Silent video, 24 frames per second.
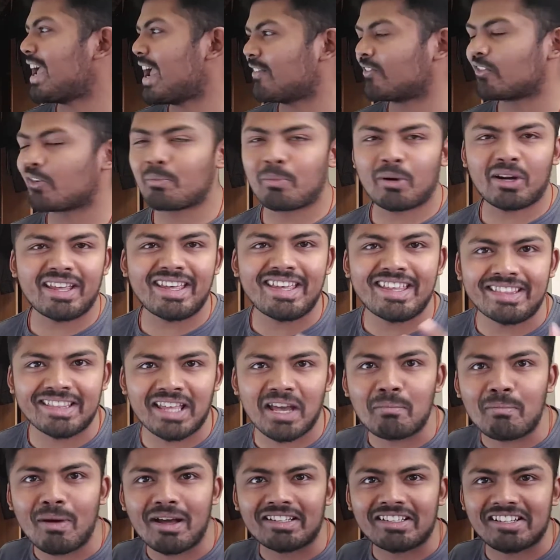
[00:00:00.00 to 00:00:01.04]
everybody in
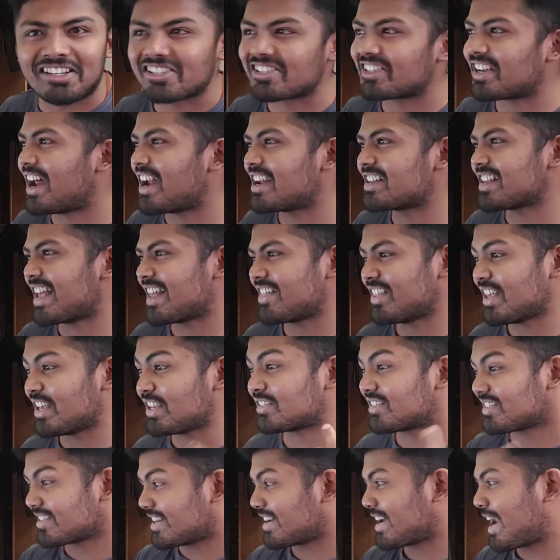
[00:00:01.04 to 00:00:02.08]
their battle stands and they
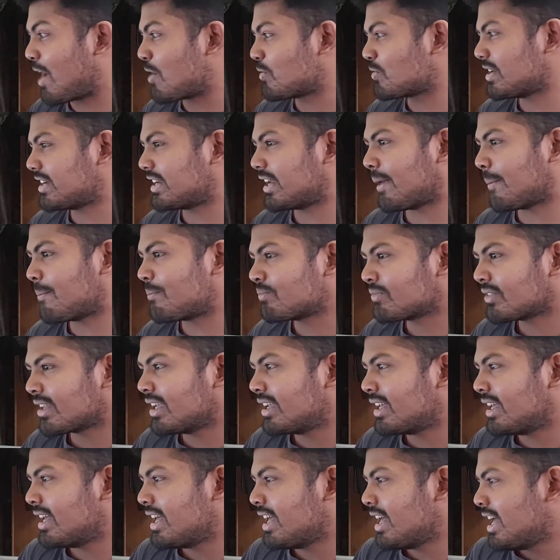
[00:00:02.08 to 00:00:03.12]
surrounded him.
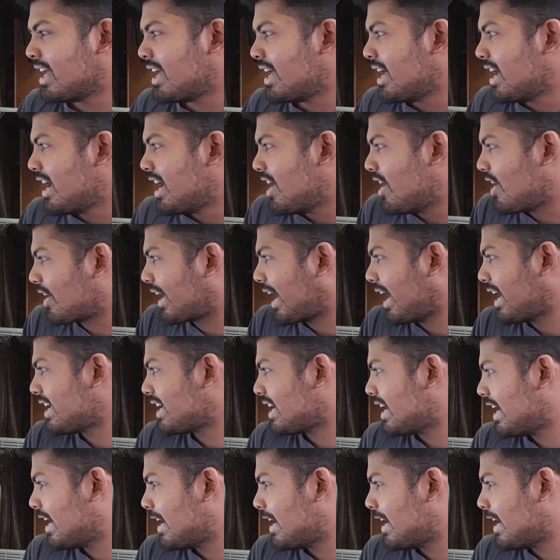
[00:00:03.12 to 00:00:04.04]
Okay.